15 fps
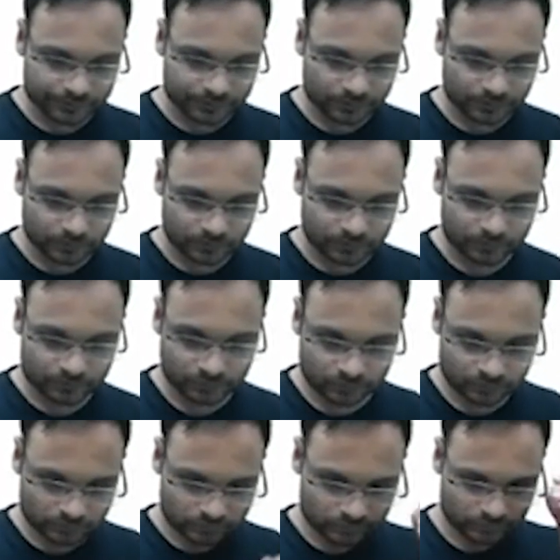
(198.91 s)

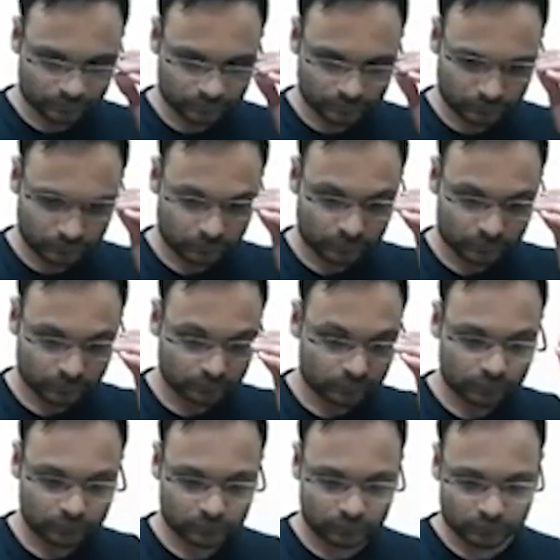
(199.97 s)

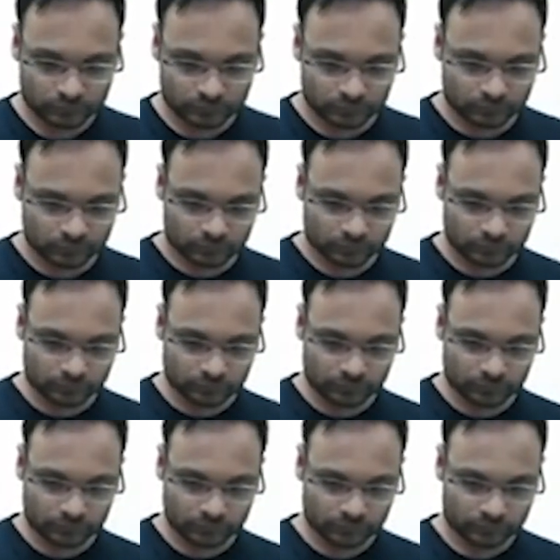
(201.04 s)

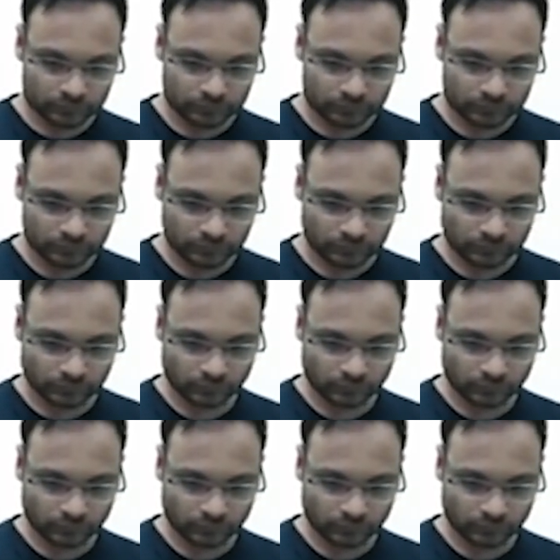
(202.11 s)
Nothing is said.